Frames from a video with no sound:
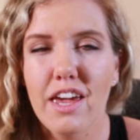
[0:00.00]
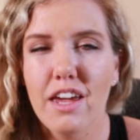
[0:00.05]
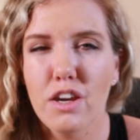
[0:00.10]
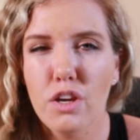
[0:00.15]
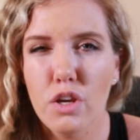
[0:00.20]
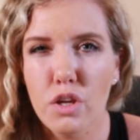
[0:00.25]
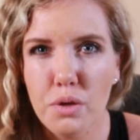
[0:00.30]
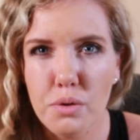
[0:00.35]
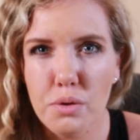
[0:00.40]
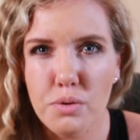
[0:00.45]

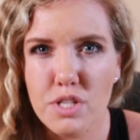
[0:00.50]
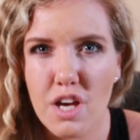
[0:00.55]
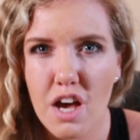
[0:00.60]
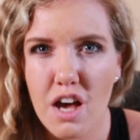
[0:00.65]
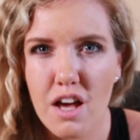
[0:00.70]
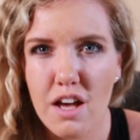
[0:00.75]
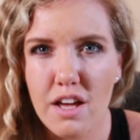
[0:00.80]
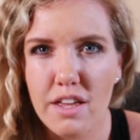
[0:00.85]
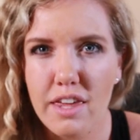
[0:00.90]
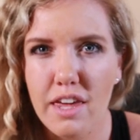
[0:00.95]
a new
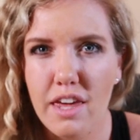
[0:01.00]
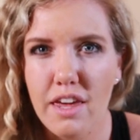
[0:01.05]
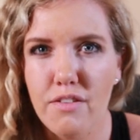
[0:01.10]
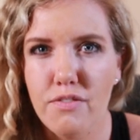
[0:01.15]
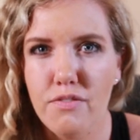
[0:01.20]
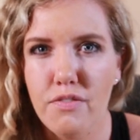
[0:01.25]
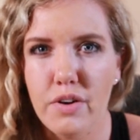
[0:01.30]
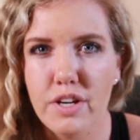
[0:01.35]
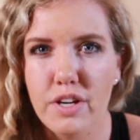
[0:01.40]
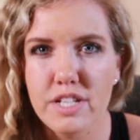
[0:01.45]
dog,
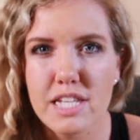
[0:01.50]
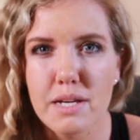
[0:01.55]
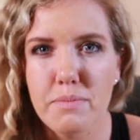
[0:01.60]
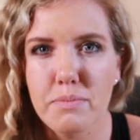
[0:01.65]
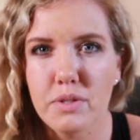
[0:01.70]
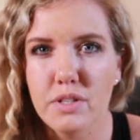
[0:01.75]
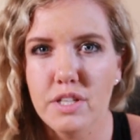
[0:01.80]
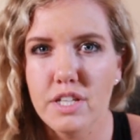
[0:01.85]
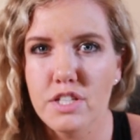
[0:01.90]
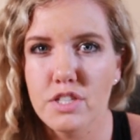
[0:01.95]
if, for
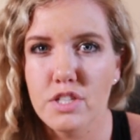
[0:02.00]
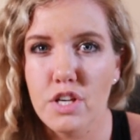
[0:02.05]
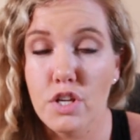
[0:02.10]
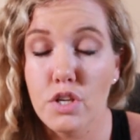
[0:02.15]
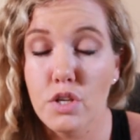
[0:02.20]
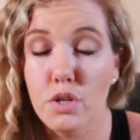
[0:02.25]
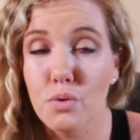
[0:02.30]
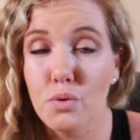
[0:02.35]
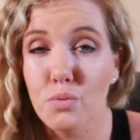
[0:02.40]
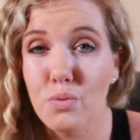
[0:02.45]
example, he's
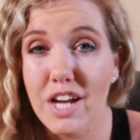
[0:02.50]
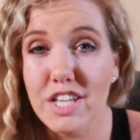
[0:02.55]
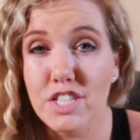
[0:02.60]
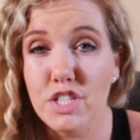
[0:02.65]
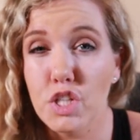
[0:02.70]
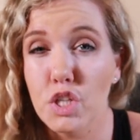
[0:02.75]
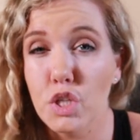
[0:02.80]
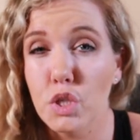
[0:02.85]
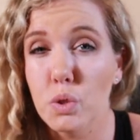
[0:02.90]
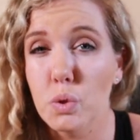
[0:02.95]
a new
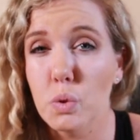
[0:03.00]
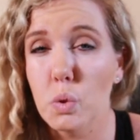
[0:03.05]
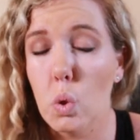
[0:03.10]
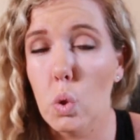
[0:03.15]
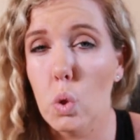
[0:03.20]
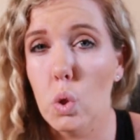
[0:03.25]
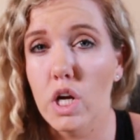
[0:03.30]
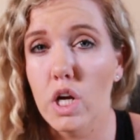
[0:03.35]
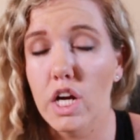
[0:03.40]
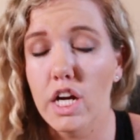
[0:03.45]
rescue,
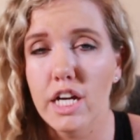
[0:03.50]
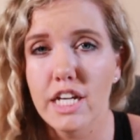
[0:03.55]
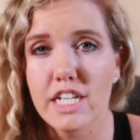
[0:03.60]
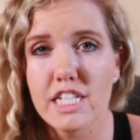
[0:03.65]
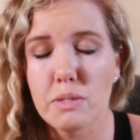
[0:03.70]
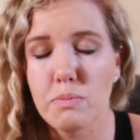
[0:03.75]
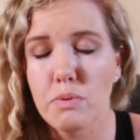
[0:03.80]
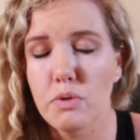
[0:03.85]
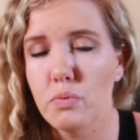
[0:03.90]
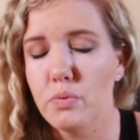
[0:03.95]
or
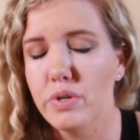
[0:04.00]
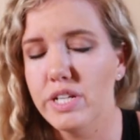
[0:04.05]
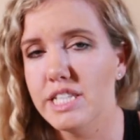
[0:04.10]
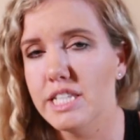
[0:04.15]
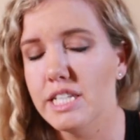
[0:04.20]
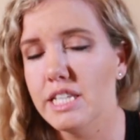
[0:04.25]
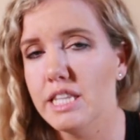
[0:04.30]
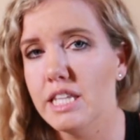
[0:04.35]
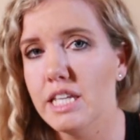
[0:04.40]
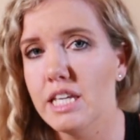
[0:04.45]
he's been
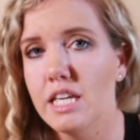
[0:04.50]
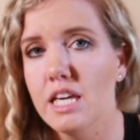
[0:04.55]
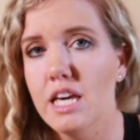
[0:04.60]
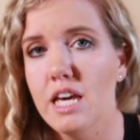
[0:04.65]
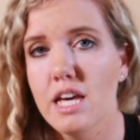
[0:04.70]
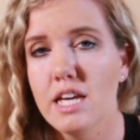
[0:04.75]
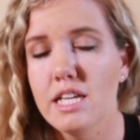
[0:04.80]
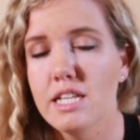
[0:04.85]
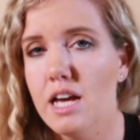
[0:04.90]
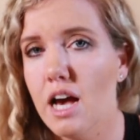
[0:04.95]
recently
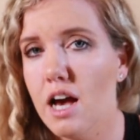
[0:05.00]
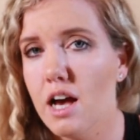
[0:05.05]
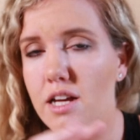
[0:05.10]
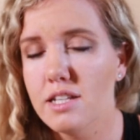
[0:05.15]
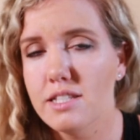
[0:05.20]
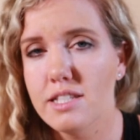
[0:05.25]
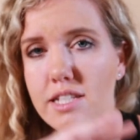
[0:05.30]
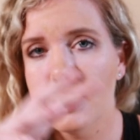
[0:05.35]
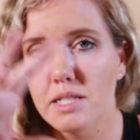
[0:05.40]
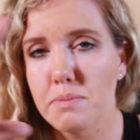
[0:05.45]

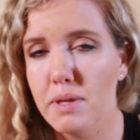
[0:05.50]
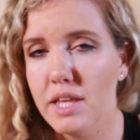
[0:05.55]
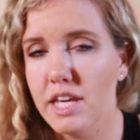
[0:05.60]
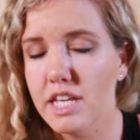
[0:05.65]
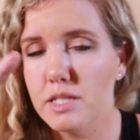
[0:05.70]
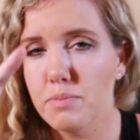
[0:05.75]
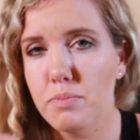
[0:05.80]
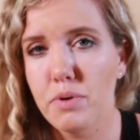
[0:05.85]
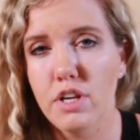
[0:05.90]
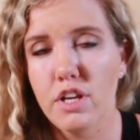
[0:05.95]

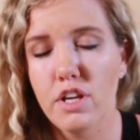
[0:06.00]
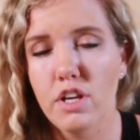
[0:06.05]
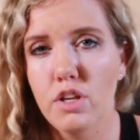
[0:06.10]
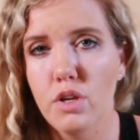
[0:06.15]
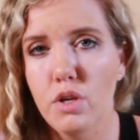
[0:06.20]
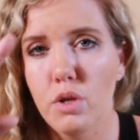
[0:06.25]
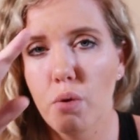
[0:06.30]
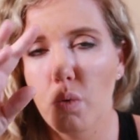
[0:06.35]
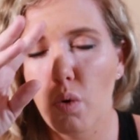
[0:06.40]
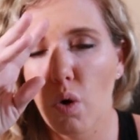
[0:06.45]
displaced, put in
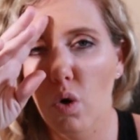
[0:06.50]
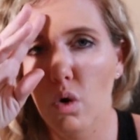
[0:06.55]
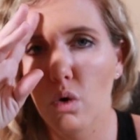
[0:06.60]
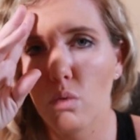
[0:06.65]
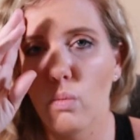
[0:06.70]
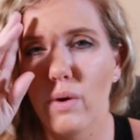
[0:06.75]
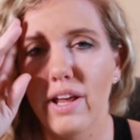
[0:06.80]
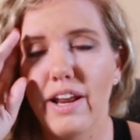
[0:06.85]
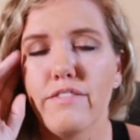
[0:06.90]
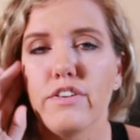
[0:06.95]
a new
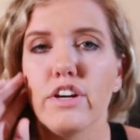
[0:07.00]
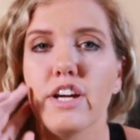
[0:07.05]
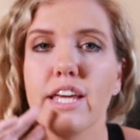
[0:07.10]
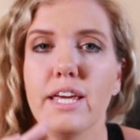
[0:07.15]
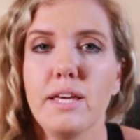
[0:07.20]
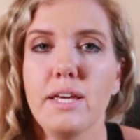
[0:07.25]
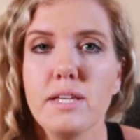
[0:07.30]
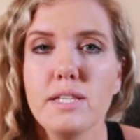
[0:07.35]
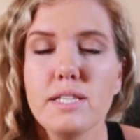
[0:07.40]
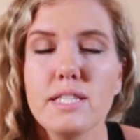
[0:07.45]
home, whatever
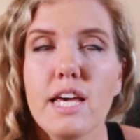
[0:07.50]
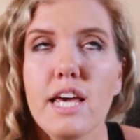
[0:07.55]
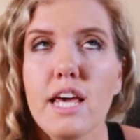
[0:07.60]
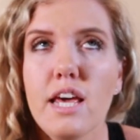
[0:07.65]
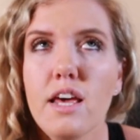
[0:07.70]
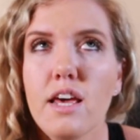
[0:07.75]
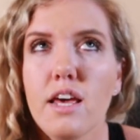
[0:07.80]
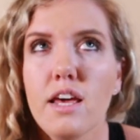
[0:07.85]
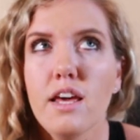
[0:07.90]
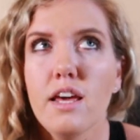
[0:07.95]
it is,
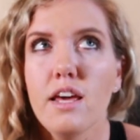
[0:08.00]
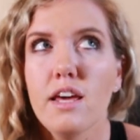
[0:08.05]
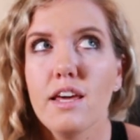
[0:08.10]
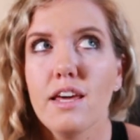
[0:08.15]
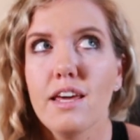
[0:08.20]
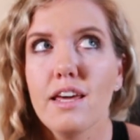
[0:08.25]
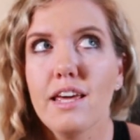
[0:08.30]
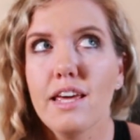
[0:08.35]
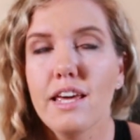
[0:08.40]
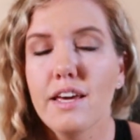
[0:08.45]

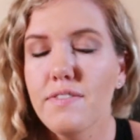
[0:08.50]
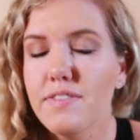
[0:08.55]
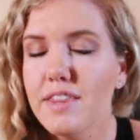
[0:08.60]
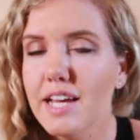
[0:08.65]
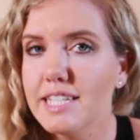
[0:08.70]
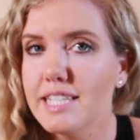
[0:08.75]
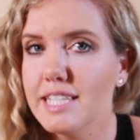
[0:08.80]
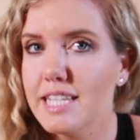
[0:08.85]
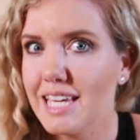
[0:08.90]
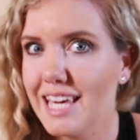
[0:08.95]
if
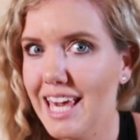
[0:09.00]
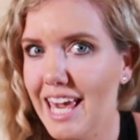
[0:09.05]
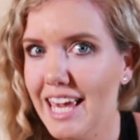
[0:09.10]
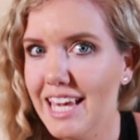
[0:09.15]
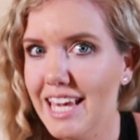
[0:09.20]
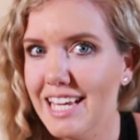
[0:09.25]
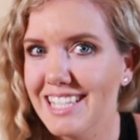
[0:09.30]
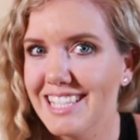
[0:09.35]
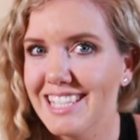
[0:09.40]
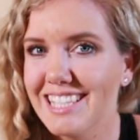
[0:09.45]
that's the
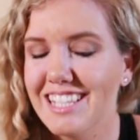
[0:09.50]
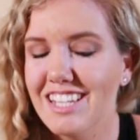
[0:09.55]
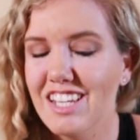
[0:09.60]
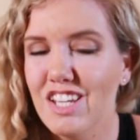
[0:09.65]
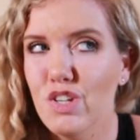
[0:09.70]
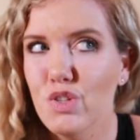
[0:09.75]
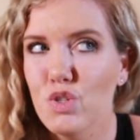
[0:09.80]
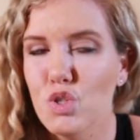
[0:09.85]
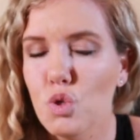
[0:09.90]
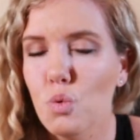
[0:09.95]
case,
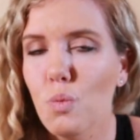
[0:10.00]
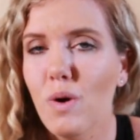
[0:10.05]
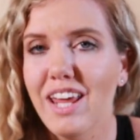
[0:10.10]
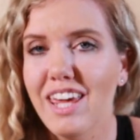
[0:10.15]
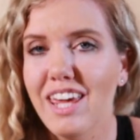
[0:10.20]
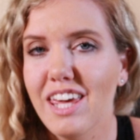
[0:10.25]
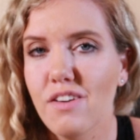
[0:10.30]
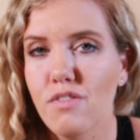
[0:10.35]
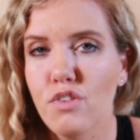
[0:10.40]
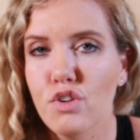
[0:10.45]
you do
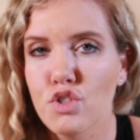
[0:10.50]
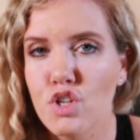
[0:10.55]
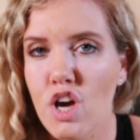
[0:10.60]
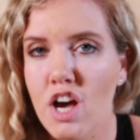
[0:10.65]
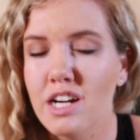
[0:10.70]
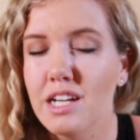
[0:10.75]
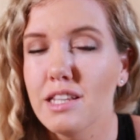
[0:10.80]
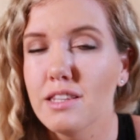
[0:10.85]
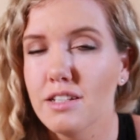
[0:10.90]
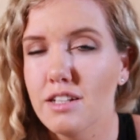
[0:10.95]
want to give your
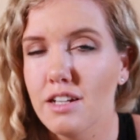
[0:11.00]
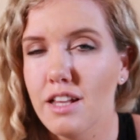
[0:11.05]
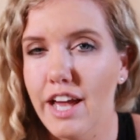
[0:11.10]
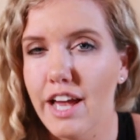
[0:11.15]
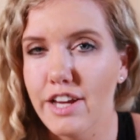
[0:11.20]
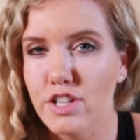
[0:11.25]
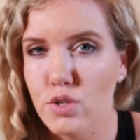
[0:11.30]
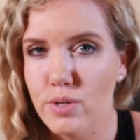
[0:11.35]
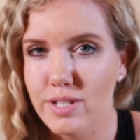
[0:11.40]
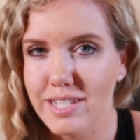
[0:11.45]
dog a little
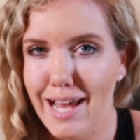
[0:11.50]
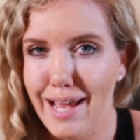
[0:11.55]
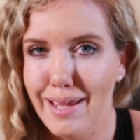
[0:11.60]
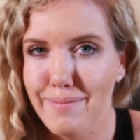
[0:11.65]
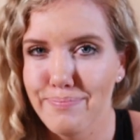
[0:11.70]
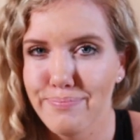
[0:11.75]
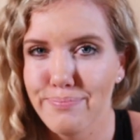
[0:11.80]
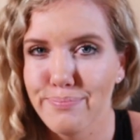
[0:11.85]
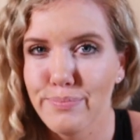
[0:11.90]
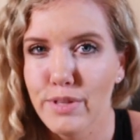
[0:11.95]
extra
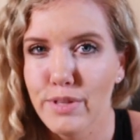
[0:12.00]
time.